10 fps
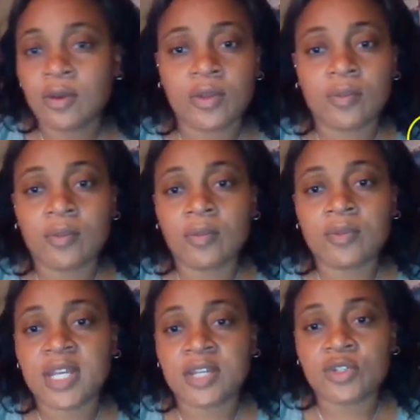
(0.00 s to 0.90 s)
go to the,
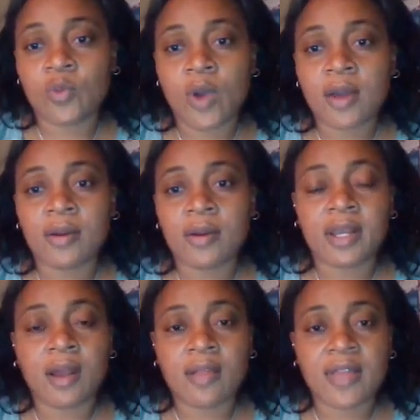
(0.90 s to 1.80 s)
take your water,
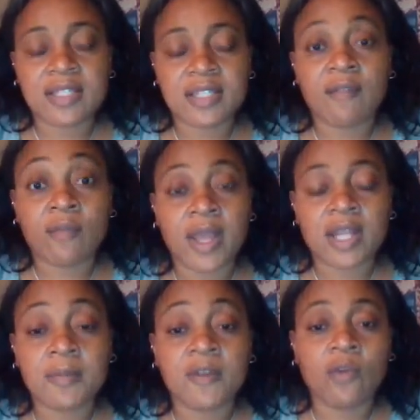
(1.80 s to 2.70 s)
get all that stuff
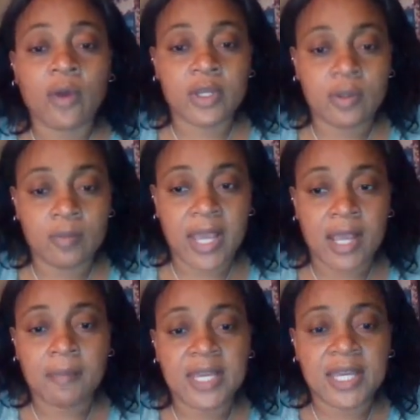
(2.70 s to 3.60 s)
ready before you
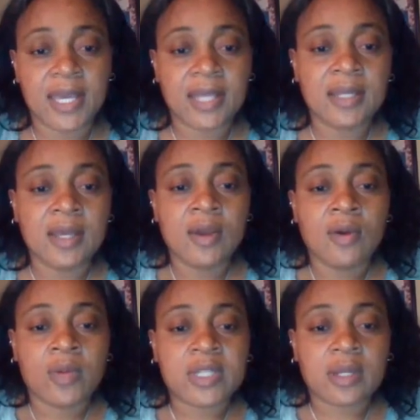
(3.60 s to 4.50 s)
be begin.
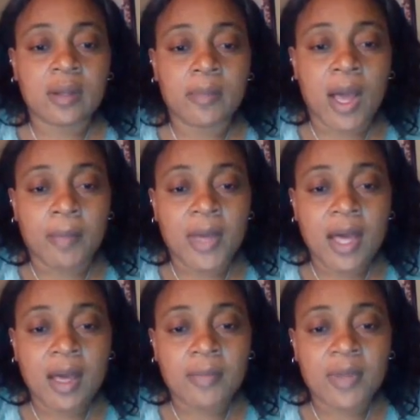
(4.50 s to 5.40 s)
What's going to pop
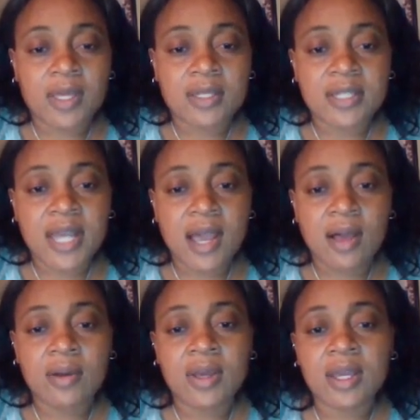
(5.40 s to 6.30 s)
up is
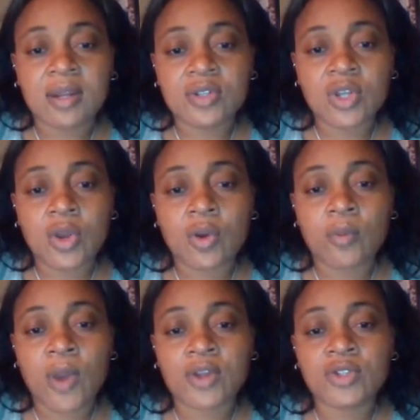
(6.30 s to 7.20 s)
now it'll show
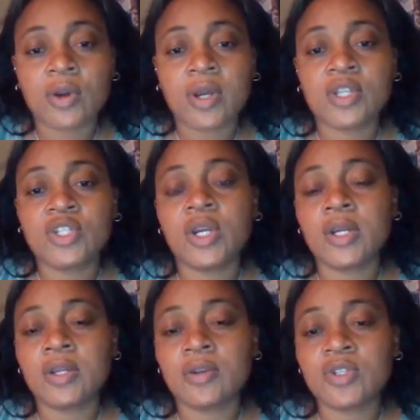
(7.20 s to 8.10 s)
Proctorio
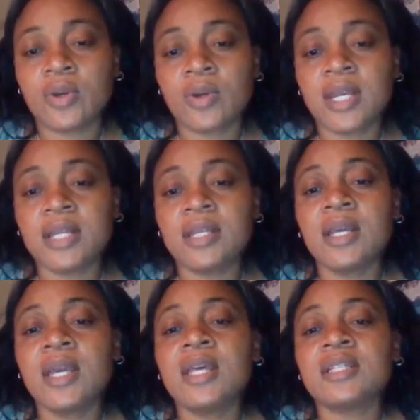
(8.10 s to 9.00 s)
sharing your screen,
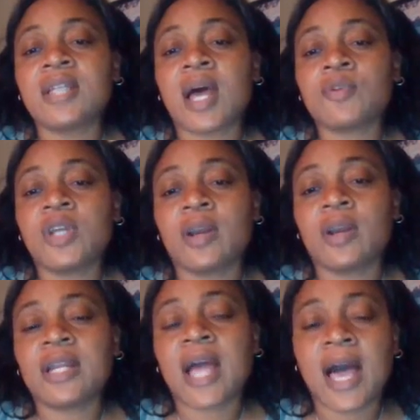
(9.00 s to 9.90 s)
stop
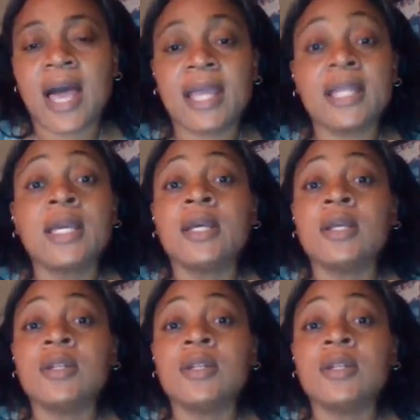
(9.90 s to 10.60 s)
sharing, Hi,